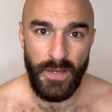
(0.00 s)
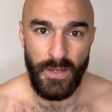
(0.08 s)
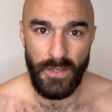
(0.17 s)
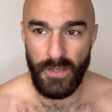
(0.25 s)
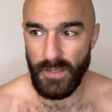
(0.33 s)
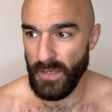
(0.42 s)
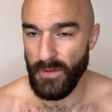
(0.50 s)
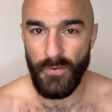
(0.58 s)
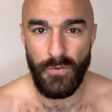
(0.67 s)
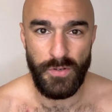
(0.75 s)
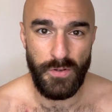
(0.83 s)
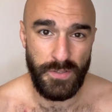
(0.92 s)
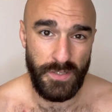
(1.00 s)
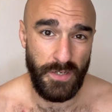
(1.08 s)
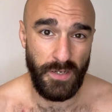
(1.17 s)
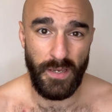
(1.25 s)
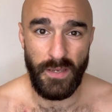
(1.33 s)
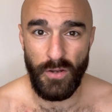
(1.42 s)
You can get your fruit juice in, you
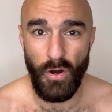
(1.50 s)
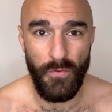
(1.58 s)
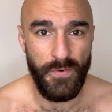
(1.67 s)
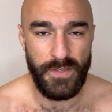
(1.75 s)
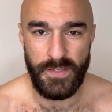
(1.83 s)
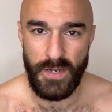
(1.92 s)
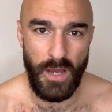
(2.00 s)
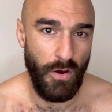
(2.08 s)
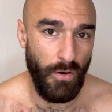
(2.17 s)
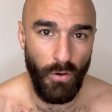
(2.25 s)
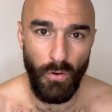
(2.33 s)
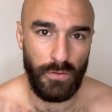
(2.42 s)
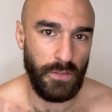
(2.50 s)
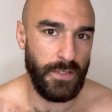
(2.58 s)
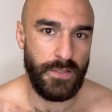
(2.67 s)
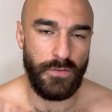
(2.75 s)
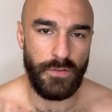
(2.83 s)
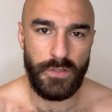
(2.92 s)
can get your coffees in, all of this
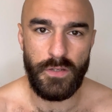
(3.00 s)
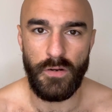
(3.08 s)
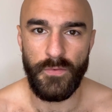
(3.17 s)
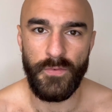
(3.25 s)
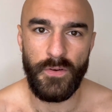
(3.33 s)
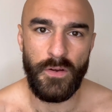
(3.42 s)
good stuff.